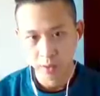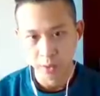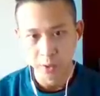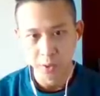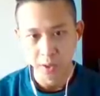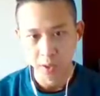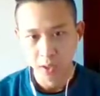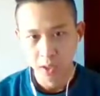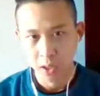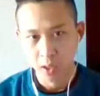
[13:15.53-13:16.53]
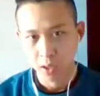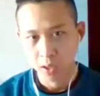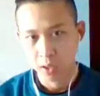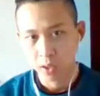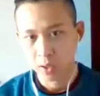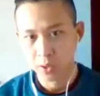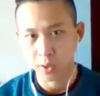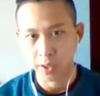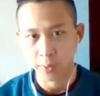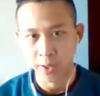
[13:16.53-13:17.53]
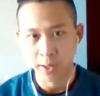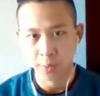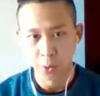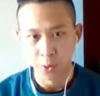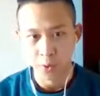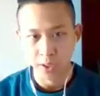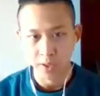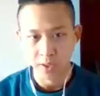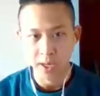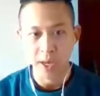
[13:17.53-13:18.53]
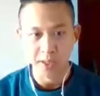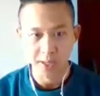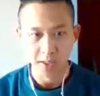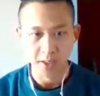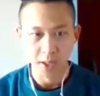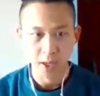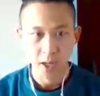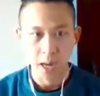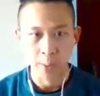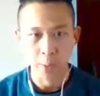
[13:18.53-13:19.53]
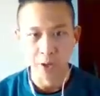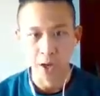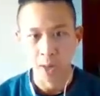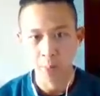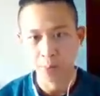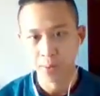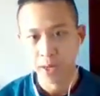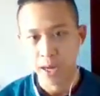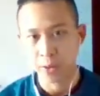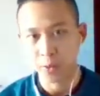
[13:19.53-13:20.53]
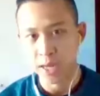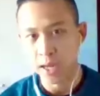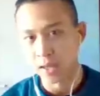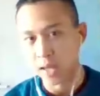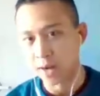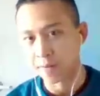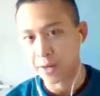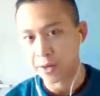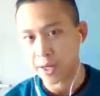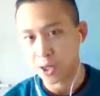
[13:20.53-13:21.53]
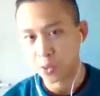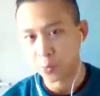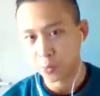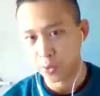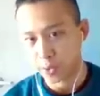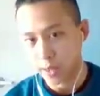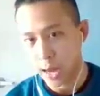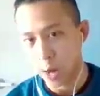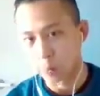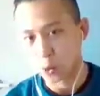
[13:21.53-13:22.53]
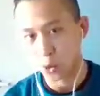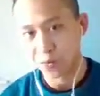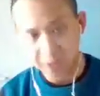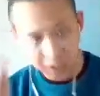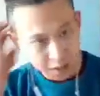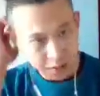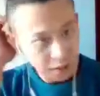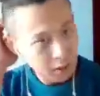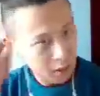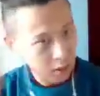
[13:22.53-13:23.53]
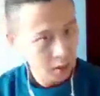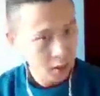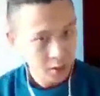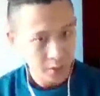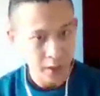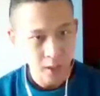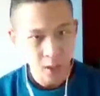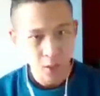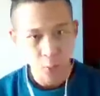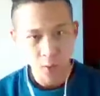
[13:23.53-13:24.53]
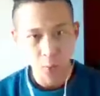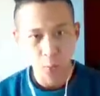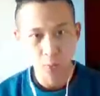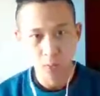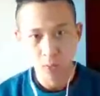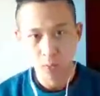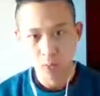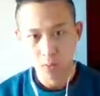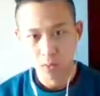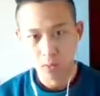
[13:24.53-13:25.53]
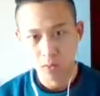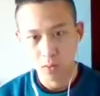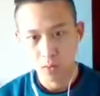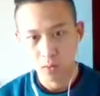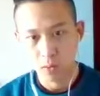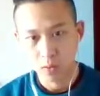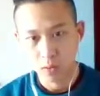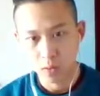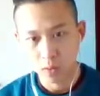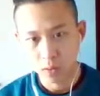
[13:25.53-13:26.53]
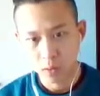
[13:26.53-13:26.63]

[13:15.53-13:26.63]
No, it's okay. So like right now I'm showing you like, yeah, exactly. I'm going up, and there's not a lot of variation with like how I'm drifting either, right? Yeah, like right there I committed like too high up.